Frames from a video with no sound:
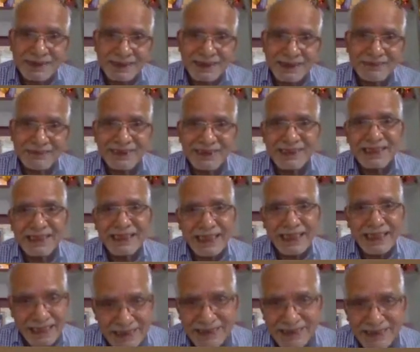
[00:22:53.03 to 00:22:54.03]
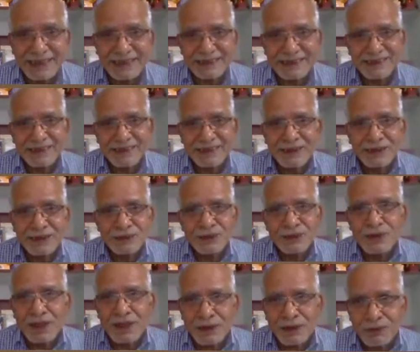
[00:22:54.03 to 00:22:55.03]
living candidate
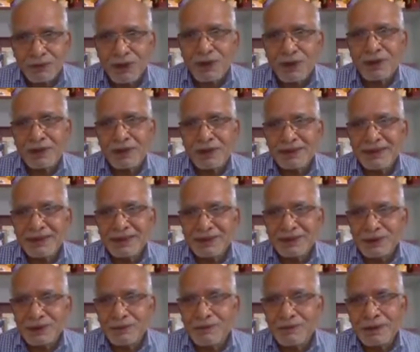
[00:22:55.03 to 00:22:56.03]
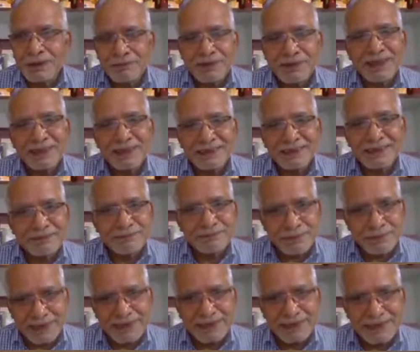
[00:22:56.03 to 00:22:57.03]
to award Nobel Prize in
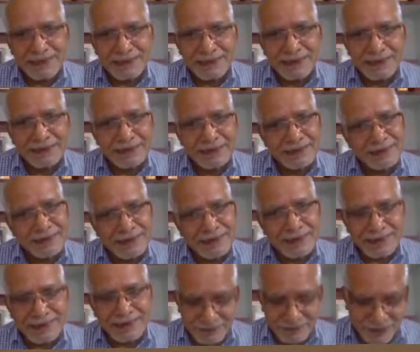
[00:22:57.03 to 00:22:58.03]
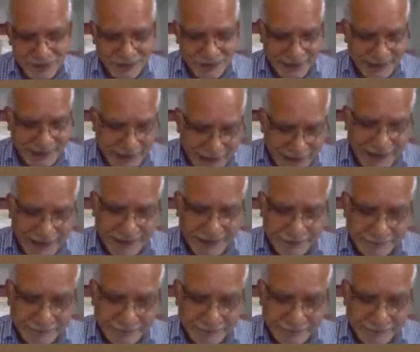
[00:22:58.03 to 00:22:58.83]
Peace in 1948.